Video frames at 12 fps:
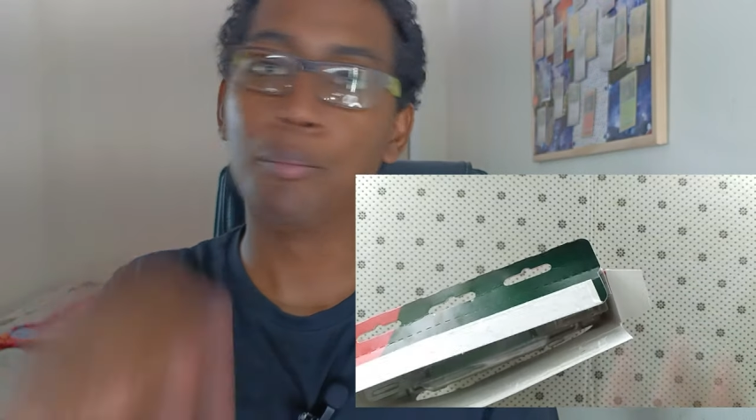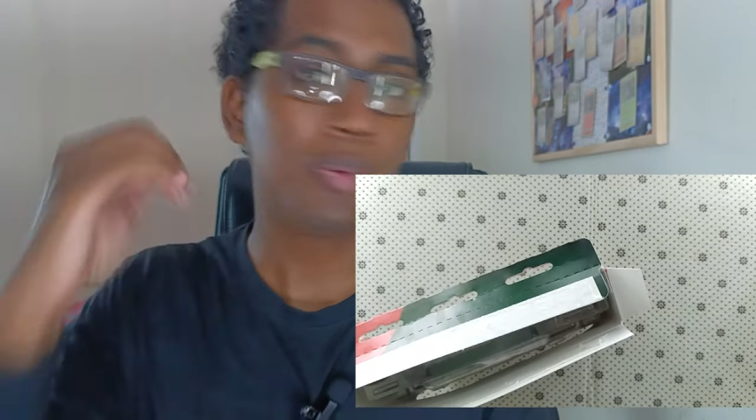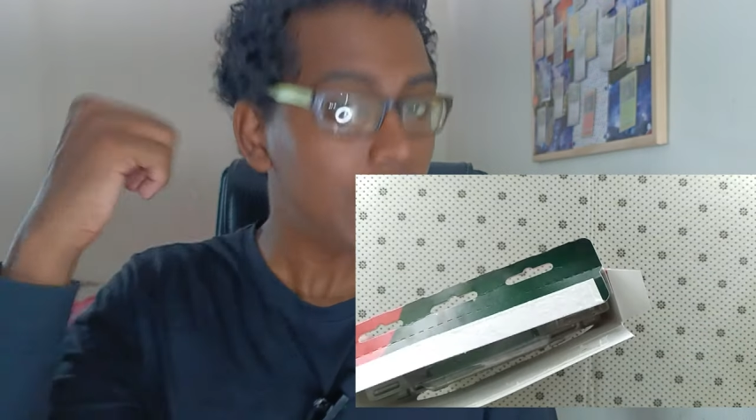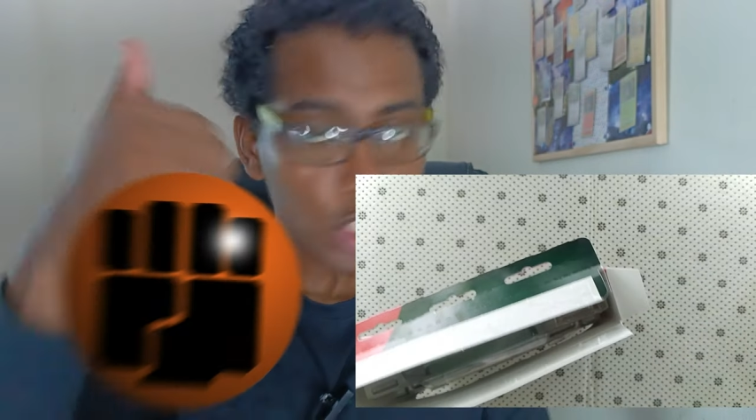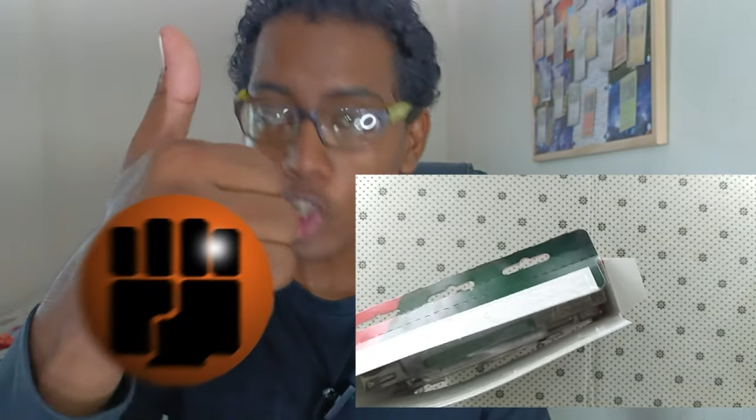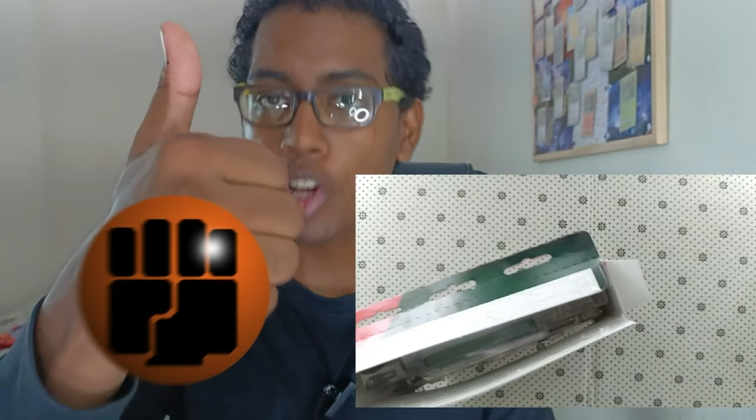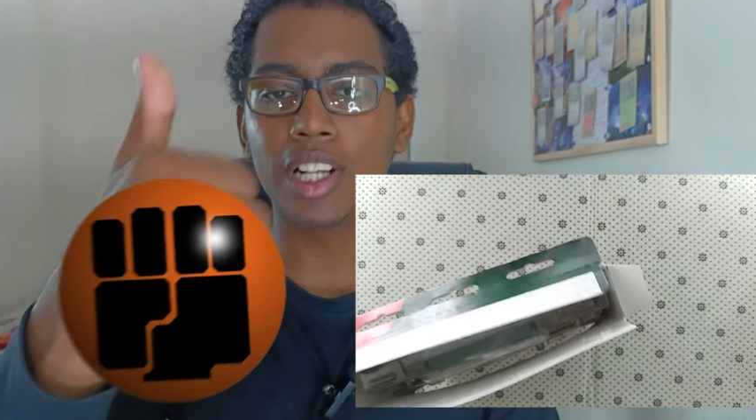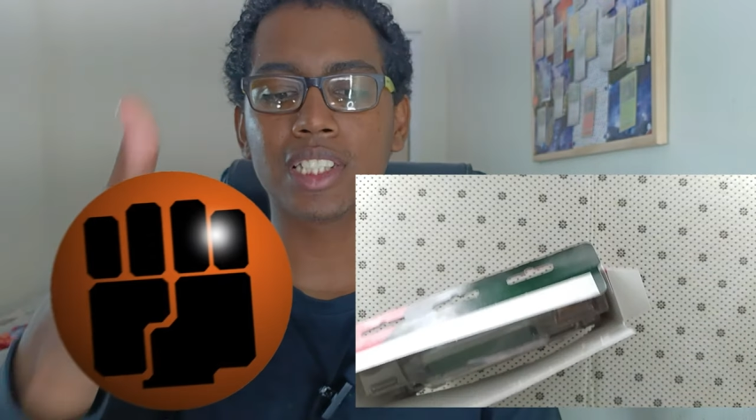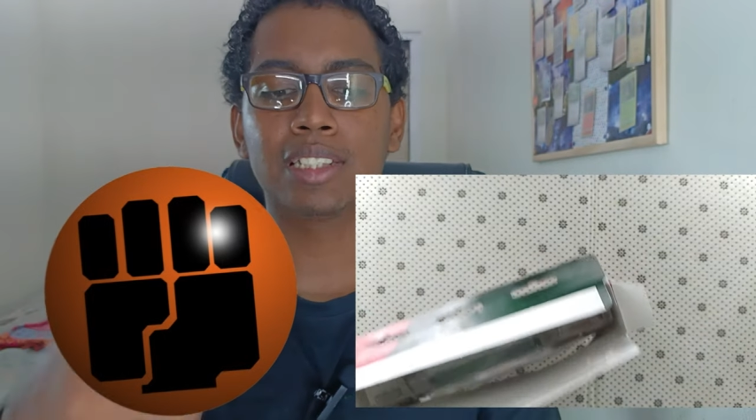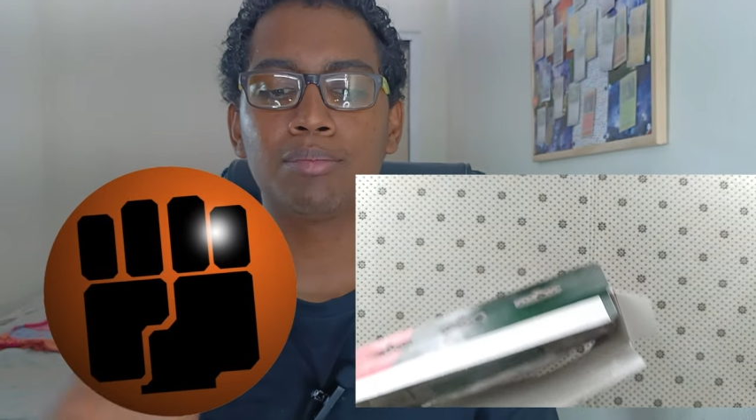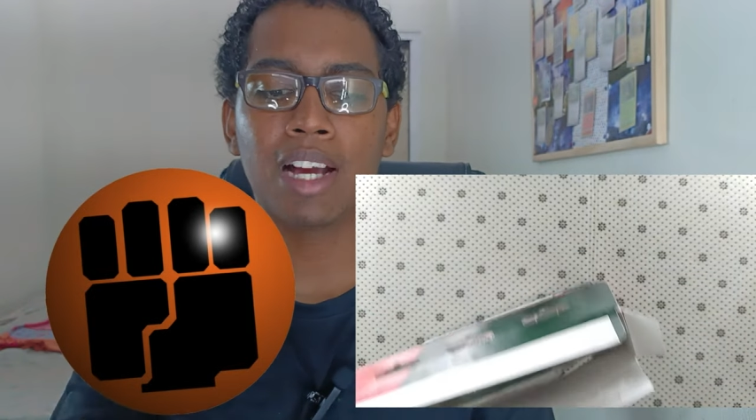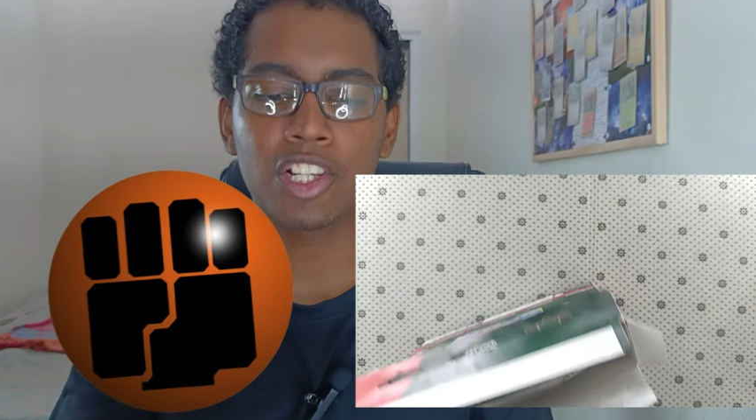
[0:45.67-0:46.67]
Be sure to
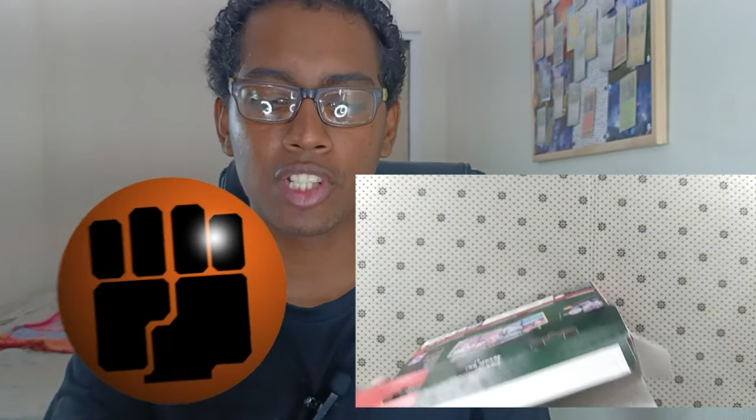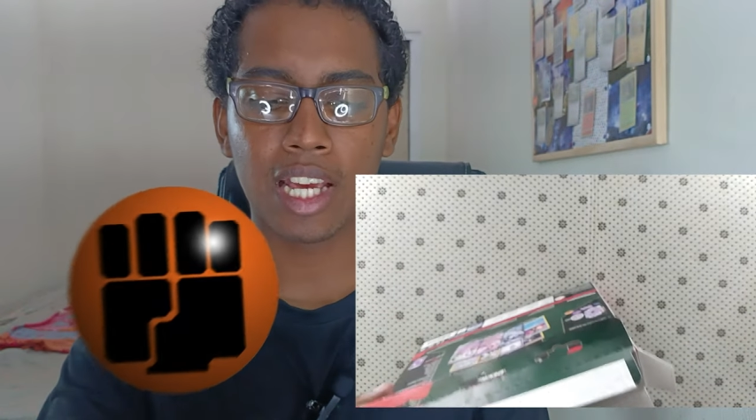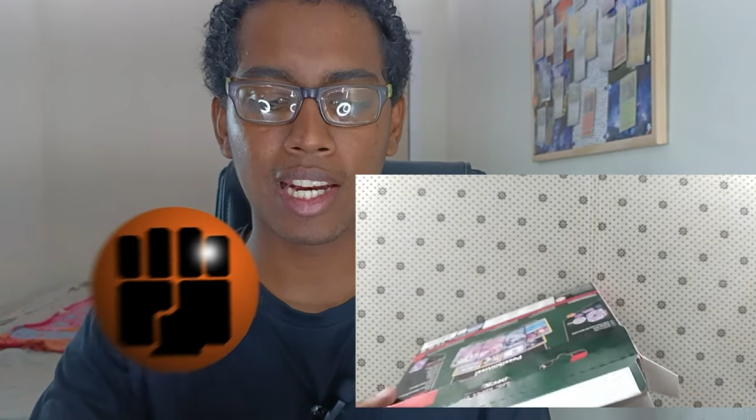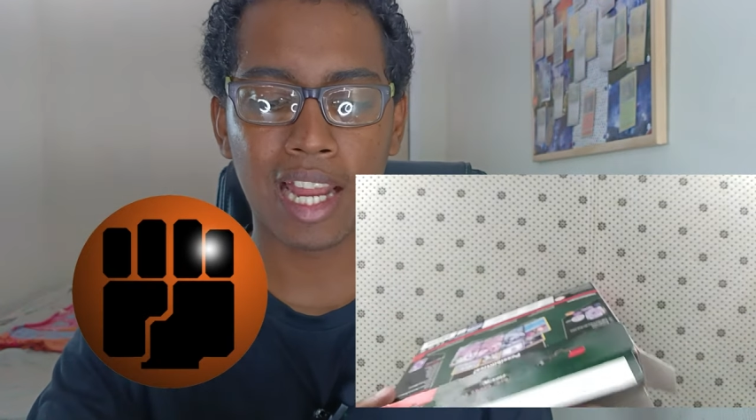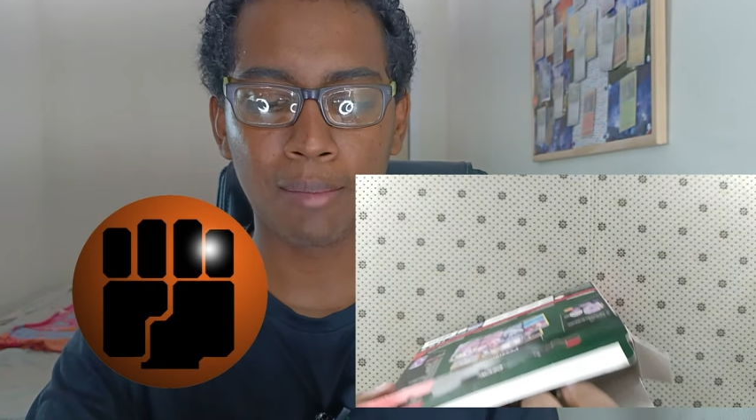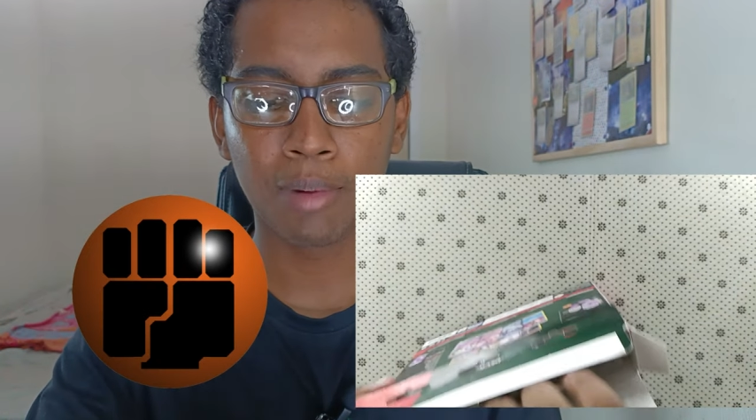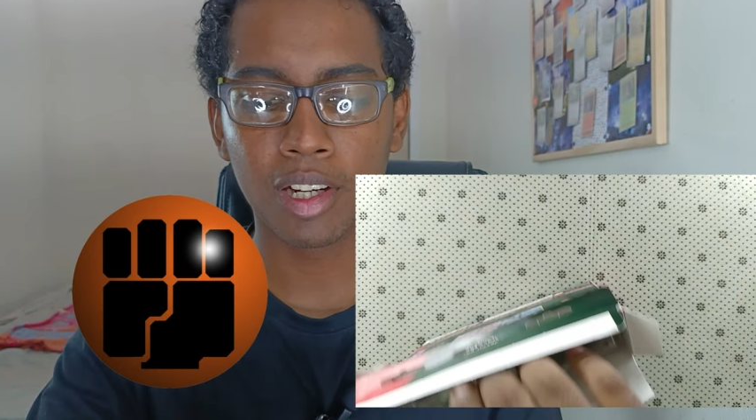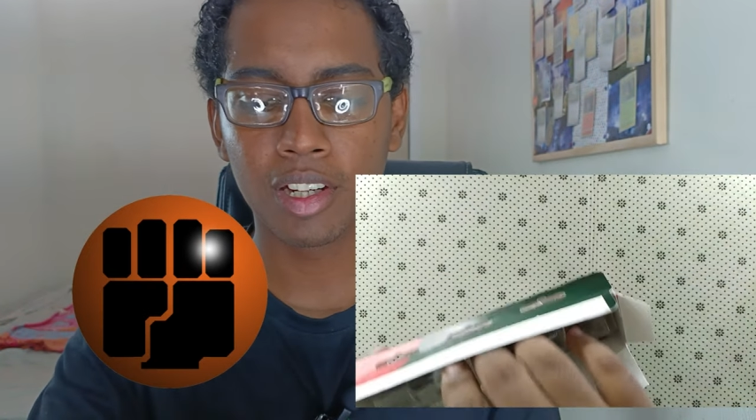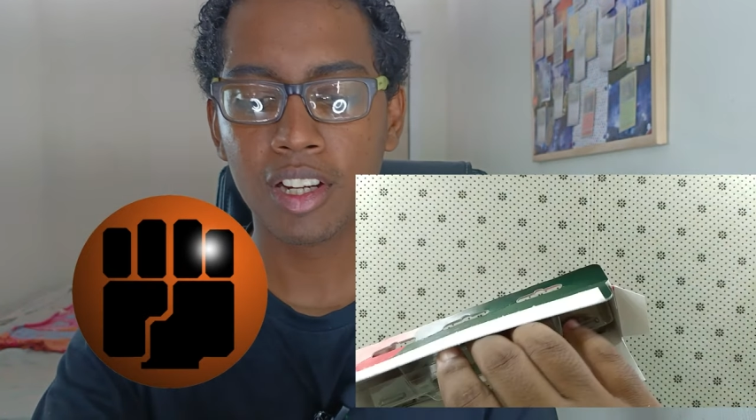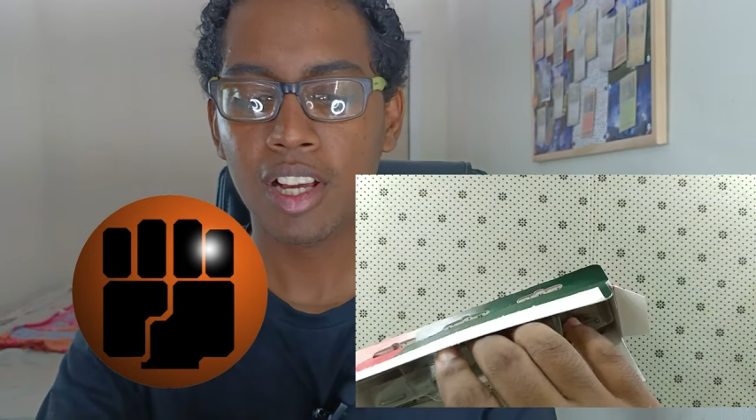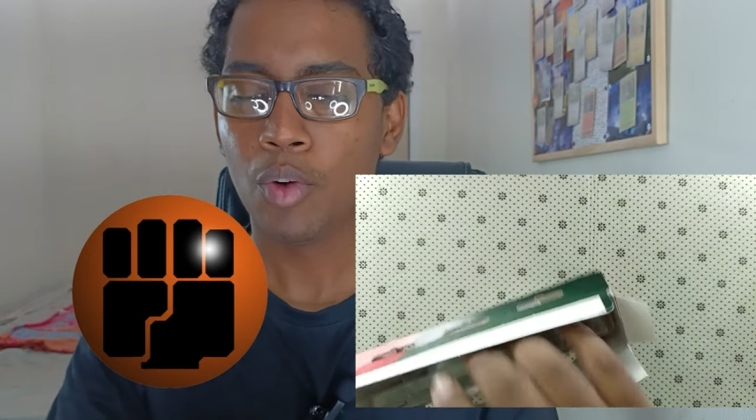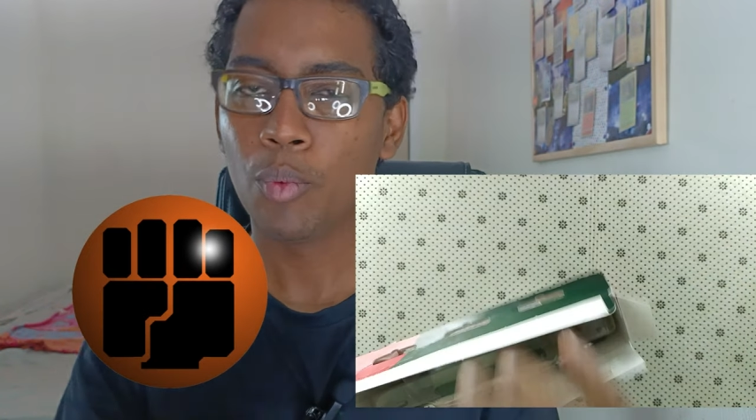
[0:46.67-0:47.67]
smash that like
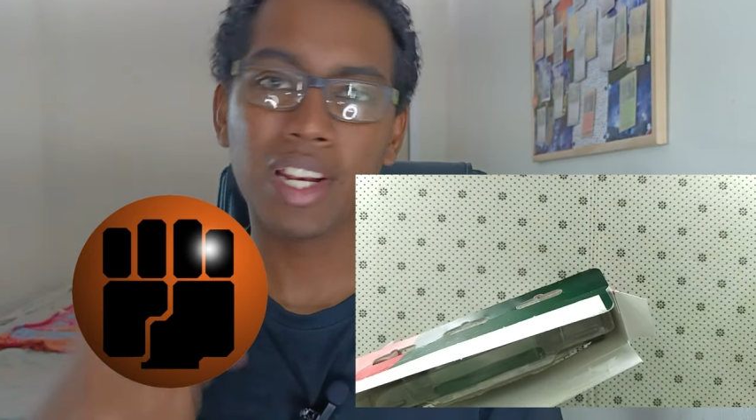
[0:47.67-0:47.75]
button